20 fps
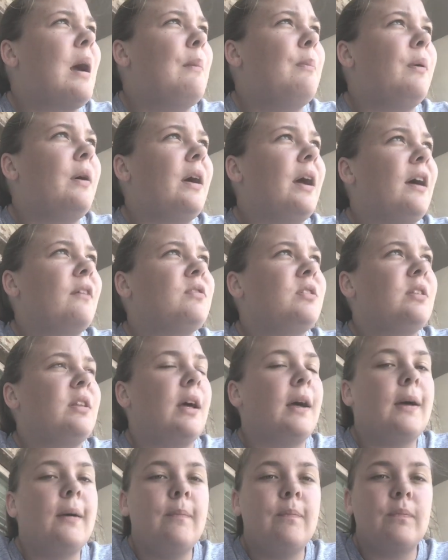But after
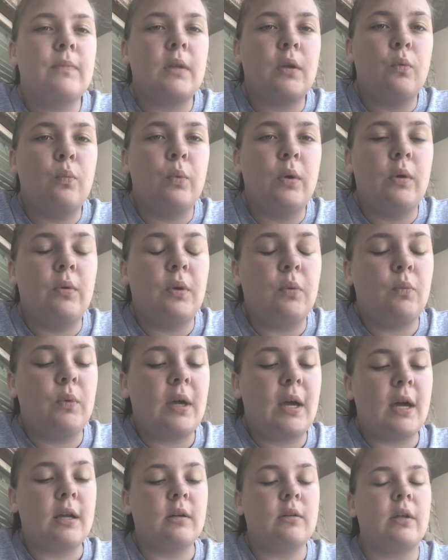that,
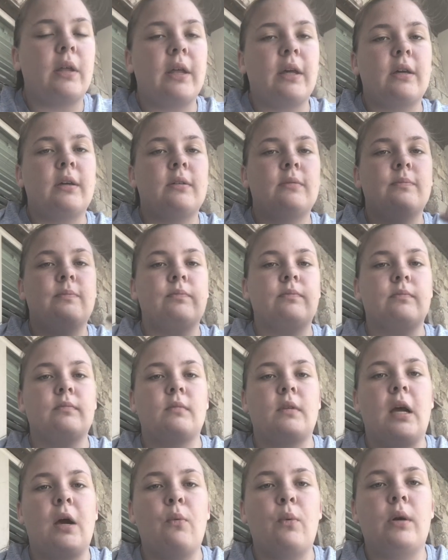we had to like,
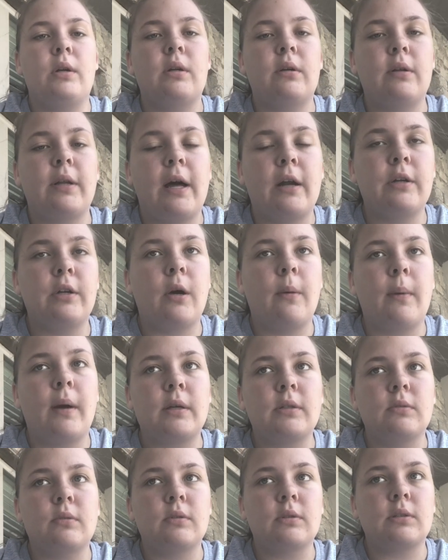I wasn't allowed to go
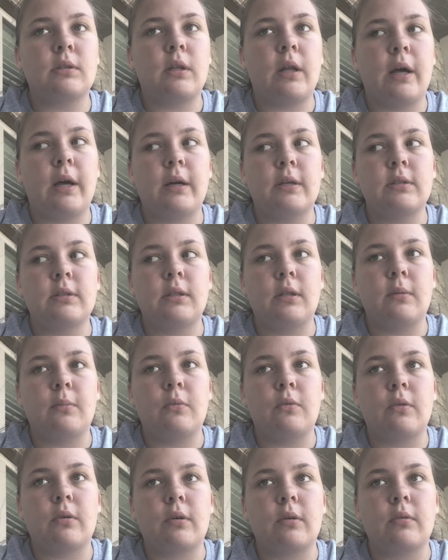back to his class
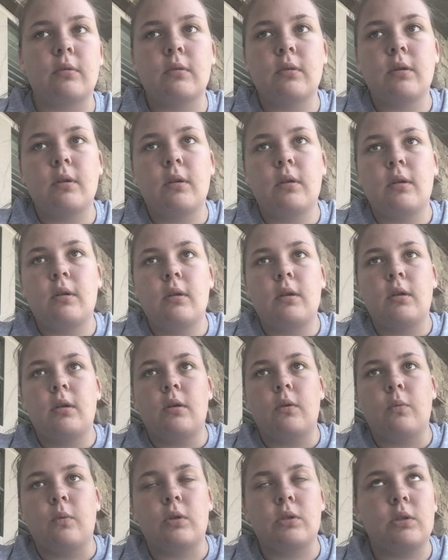anymore,
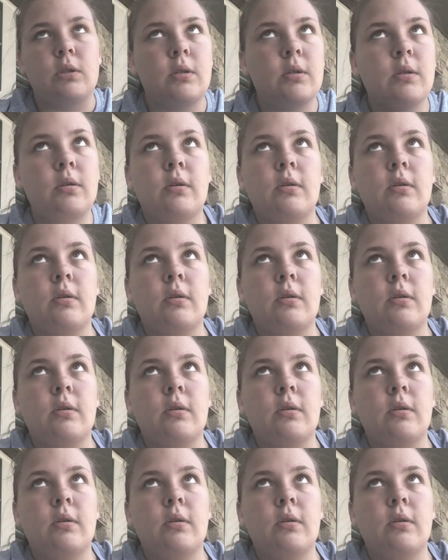which